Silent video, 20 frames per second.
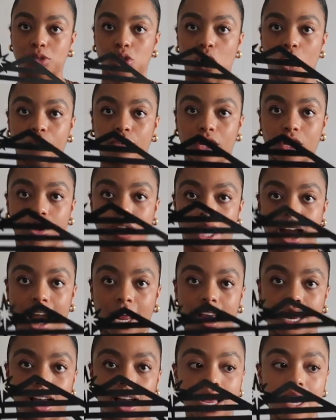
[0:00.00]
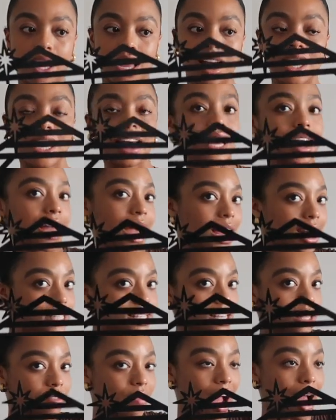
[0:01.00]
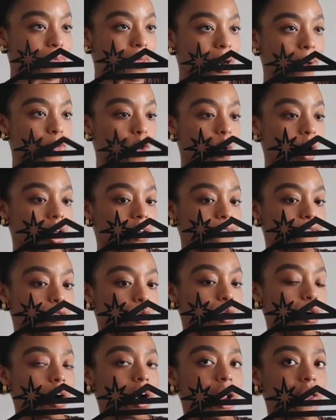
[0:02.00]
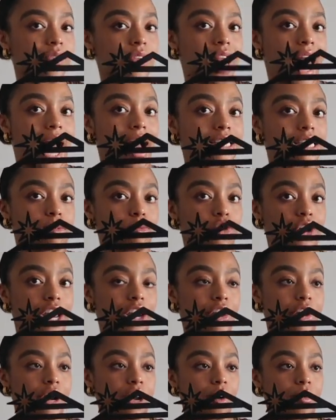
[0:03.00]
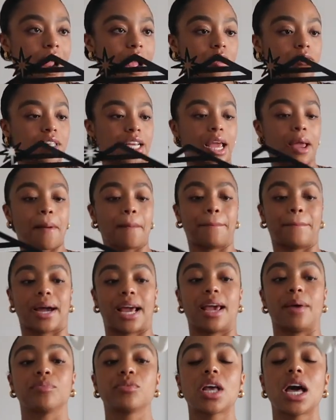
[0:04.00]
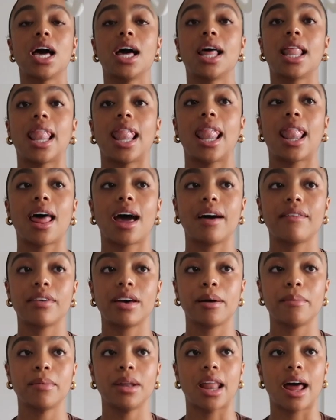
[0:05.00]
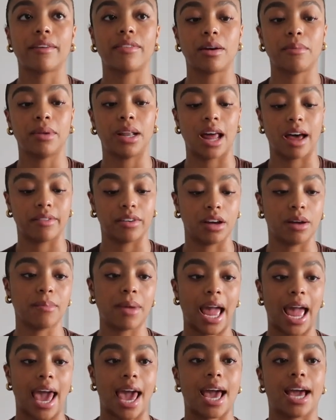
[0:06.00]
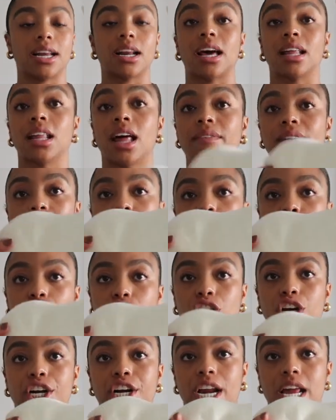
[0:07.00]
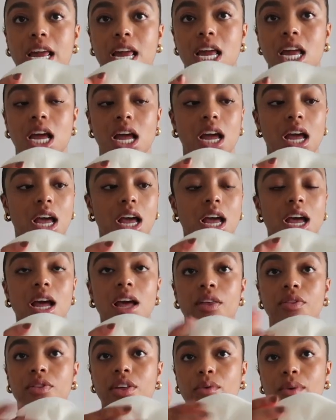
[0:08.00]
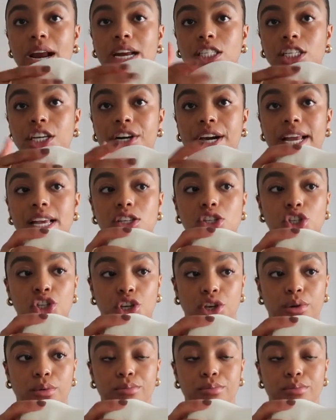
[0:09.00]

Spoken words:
So hopefully you can kind of see the vibe that I'm going for, and then add some greenery around it. But love them, love them, love them, and love how sturdy the reindeer is too.